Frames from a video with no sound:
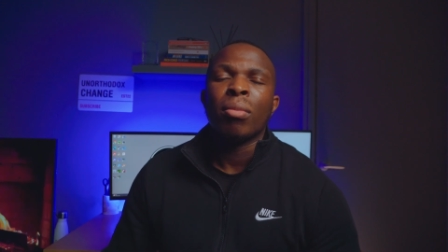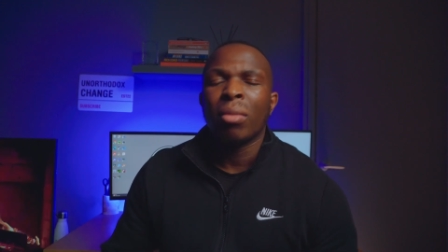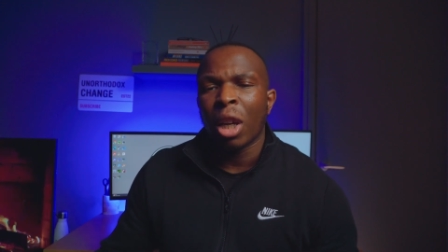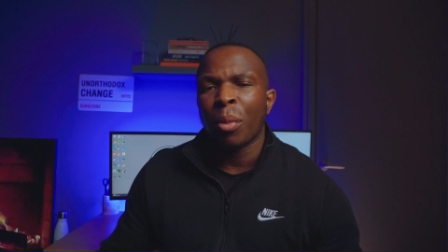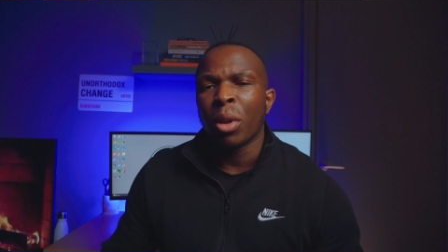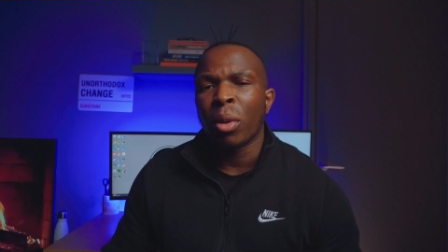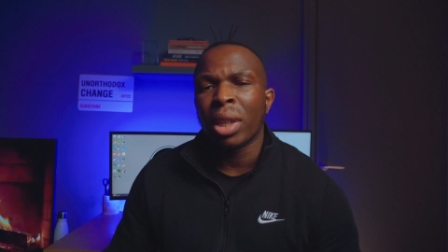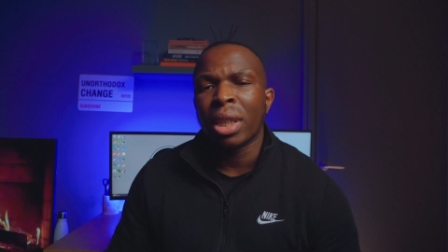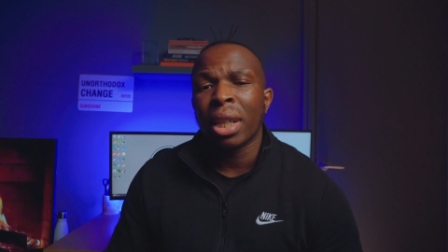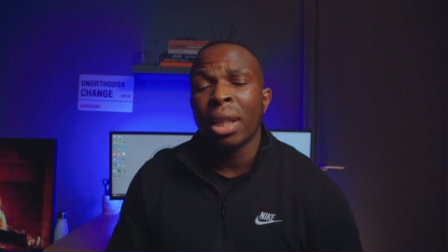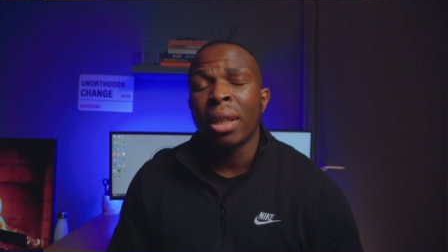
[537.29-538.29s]
that'll be great
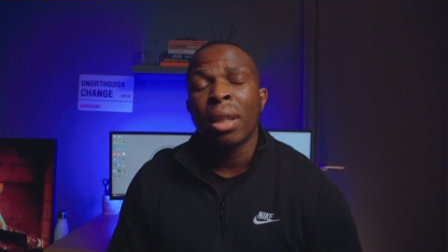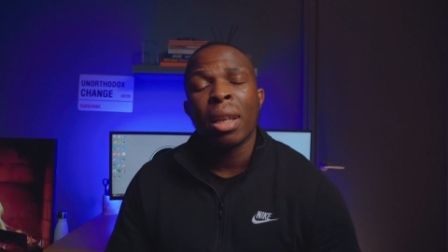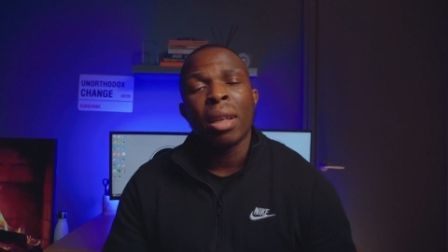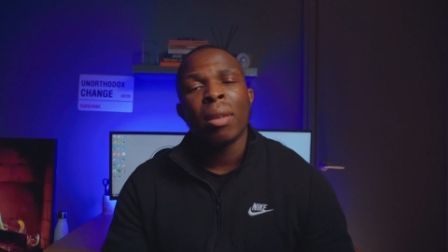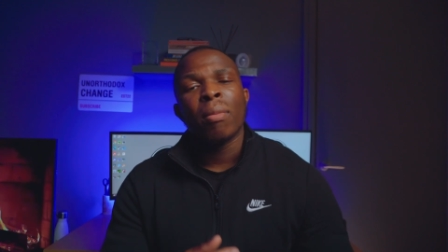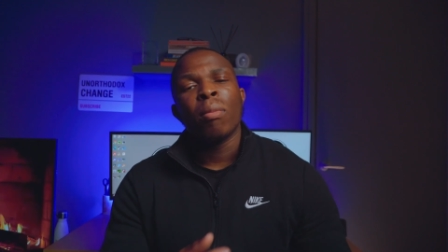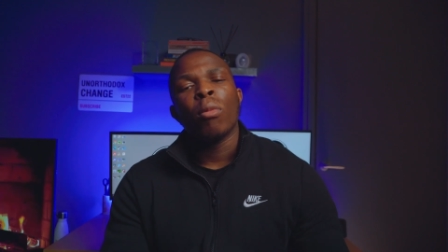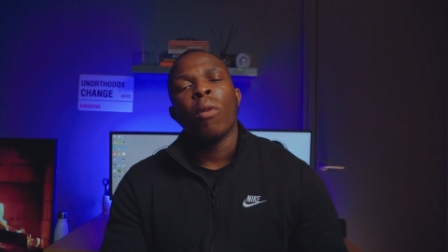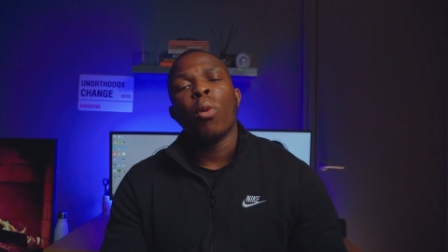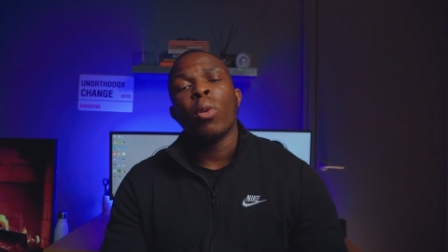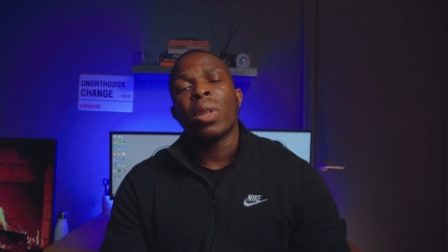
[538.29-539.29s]
to hear.
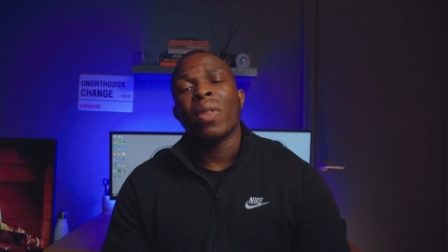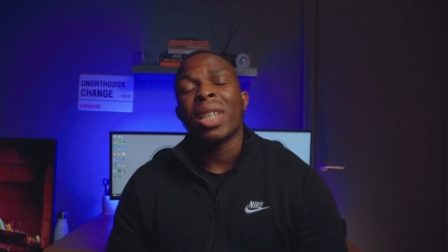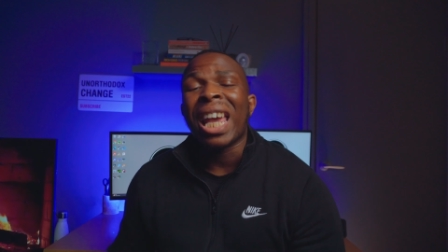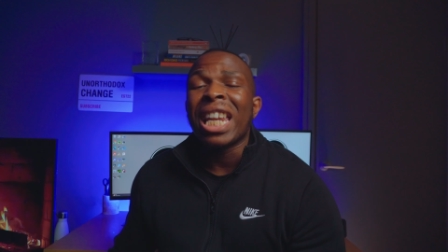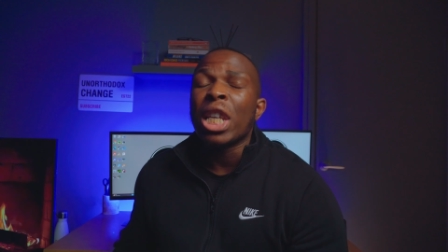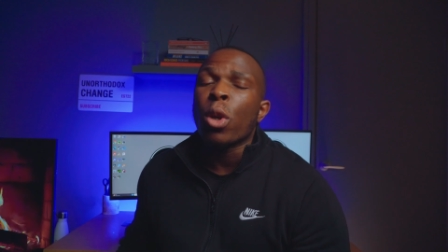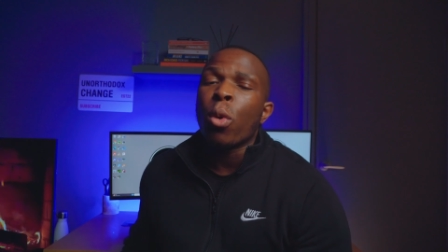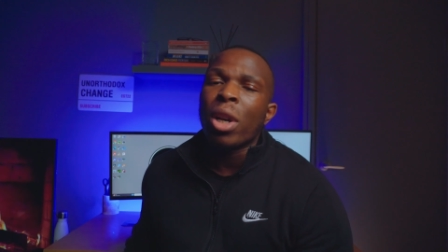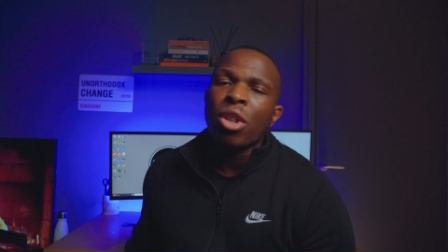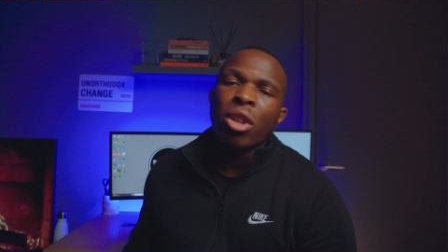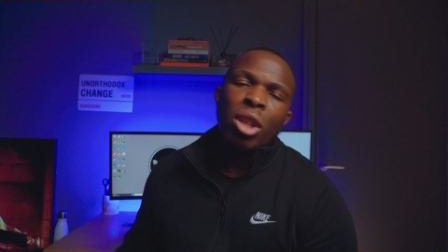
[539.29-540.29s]
Of course, if there's any
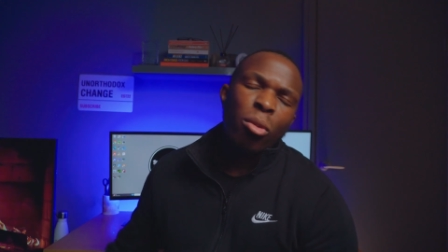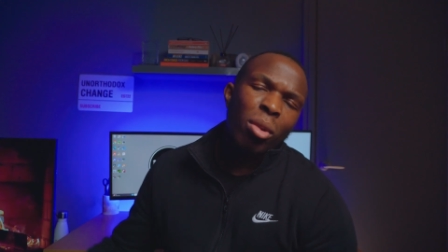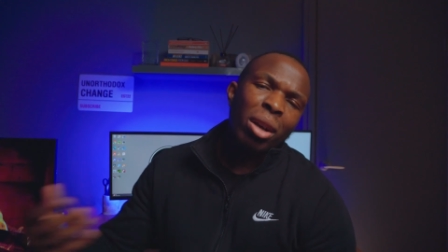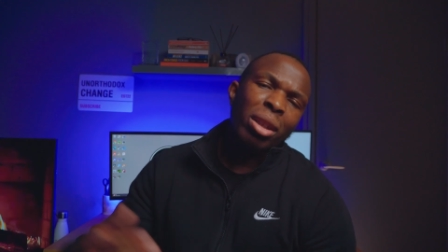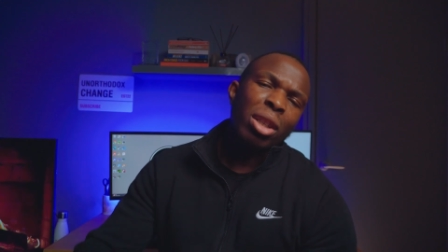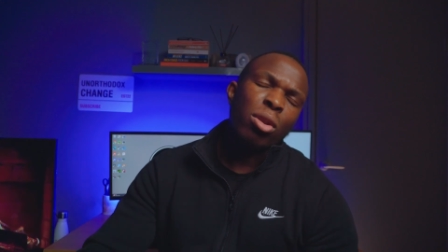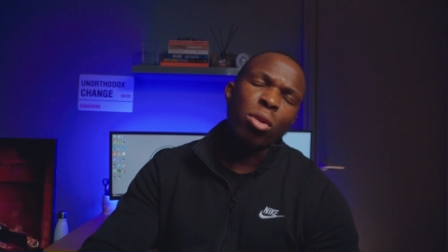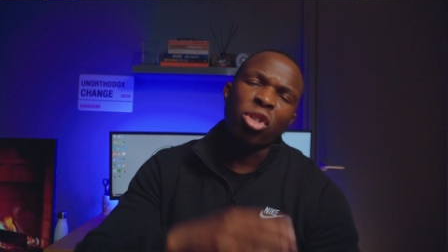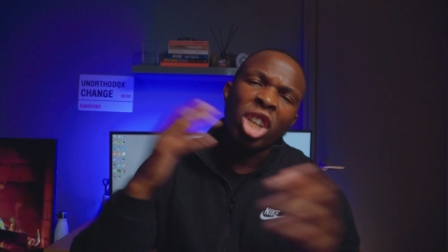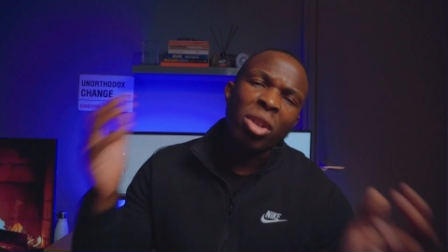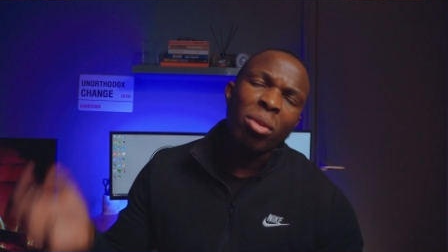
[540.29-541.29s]
questions around this or
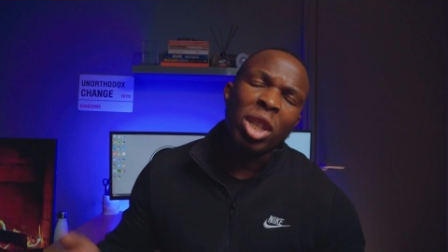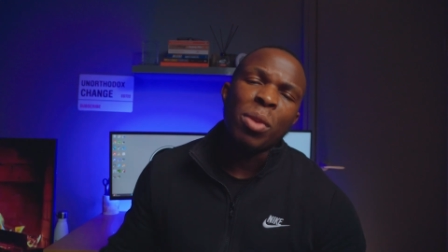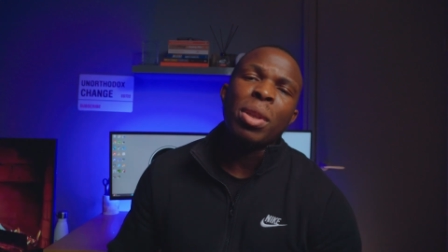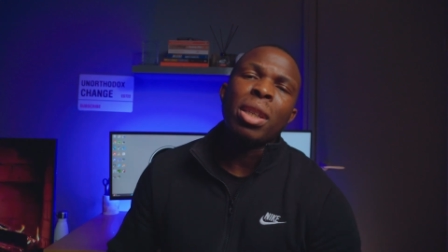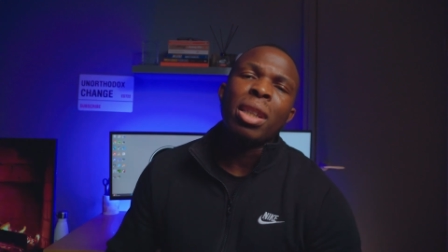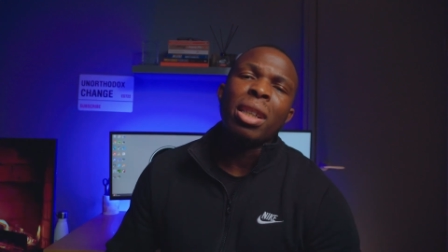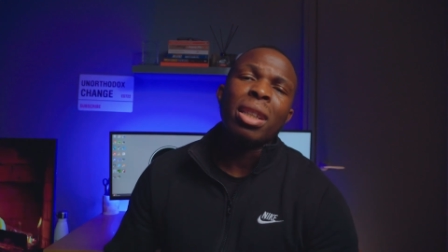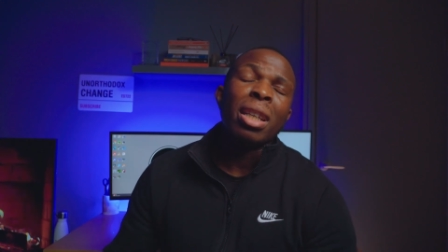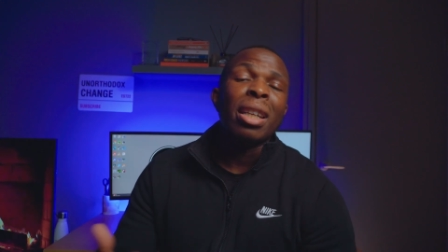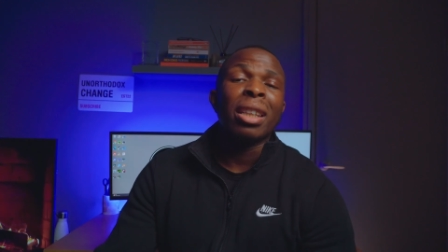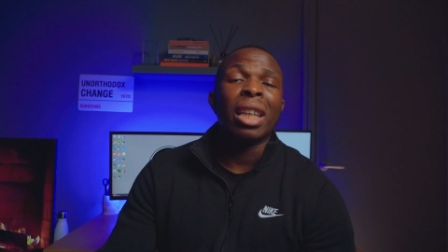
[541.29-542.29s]
generally speaking,
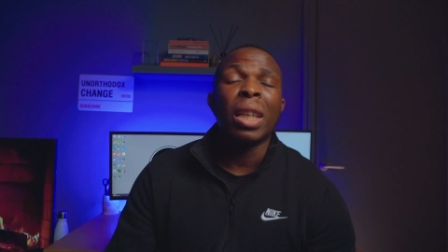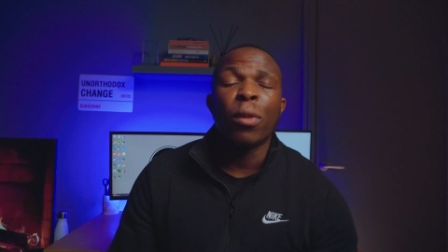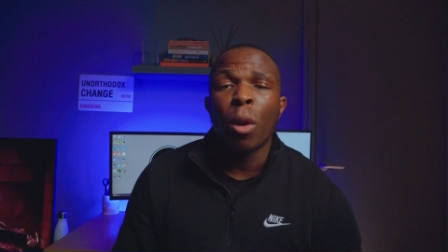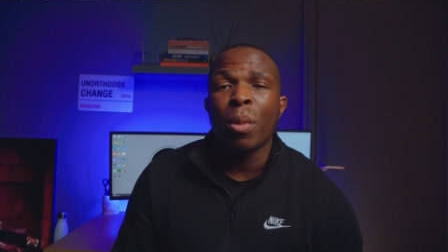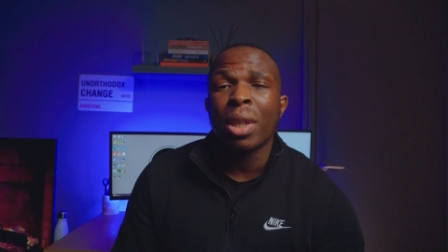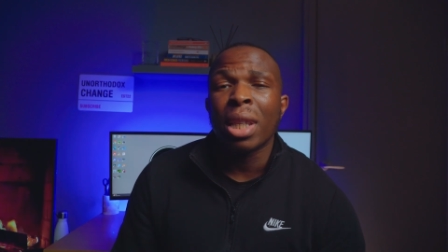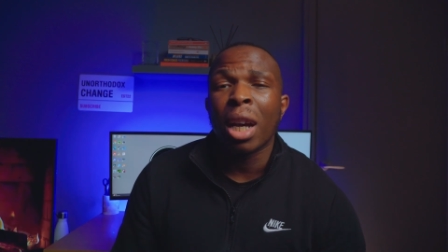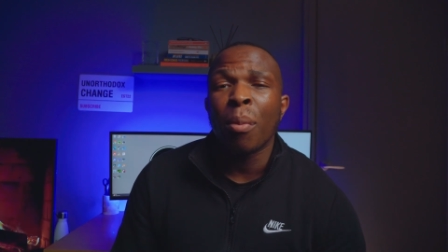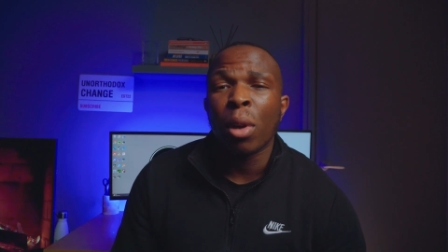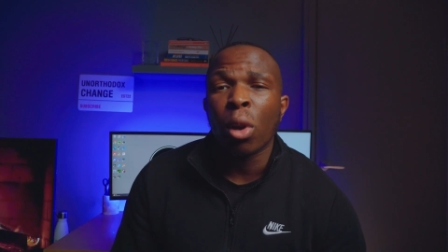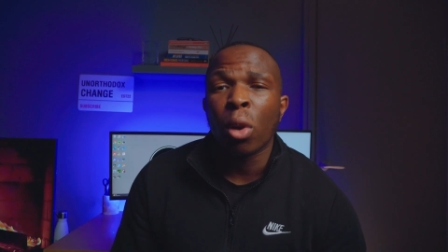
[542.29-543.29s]
then leave comments down
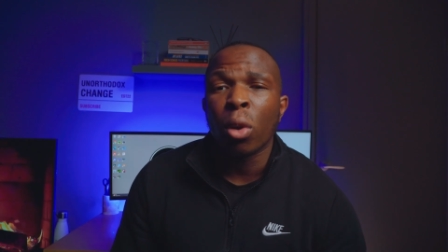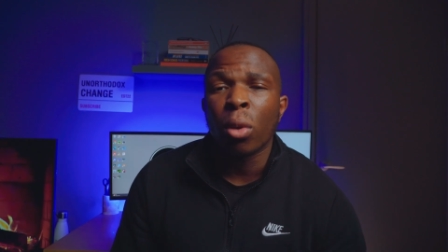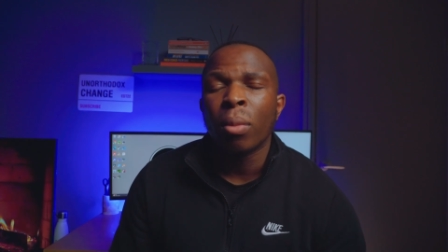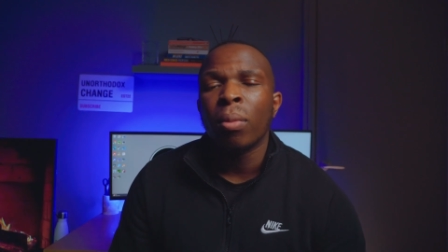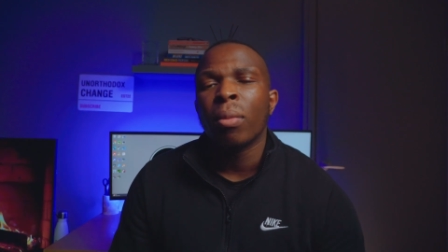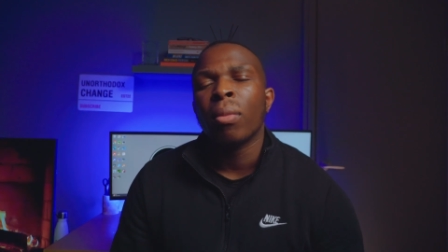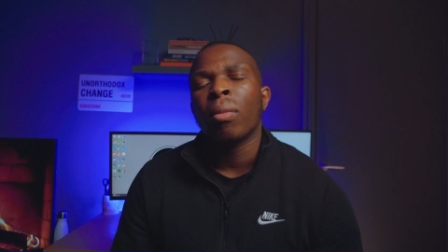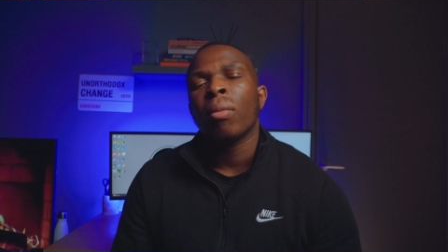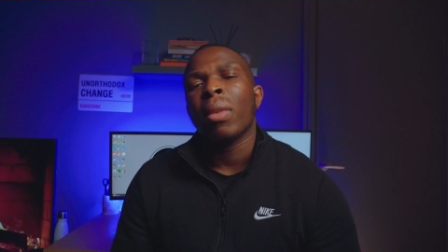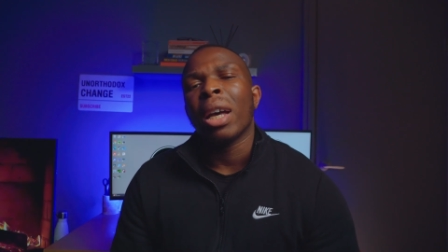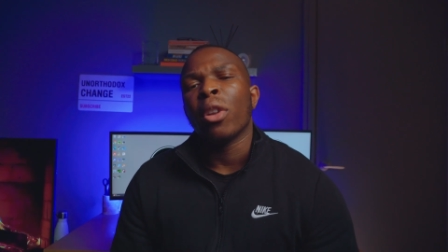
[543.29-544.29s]
below.
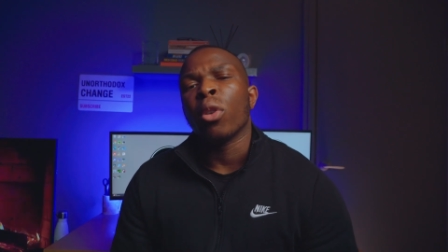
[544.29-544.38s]
And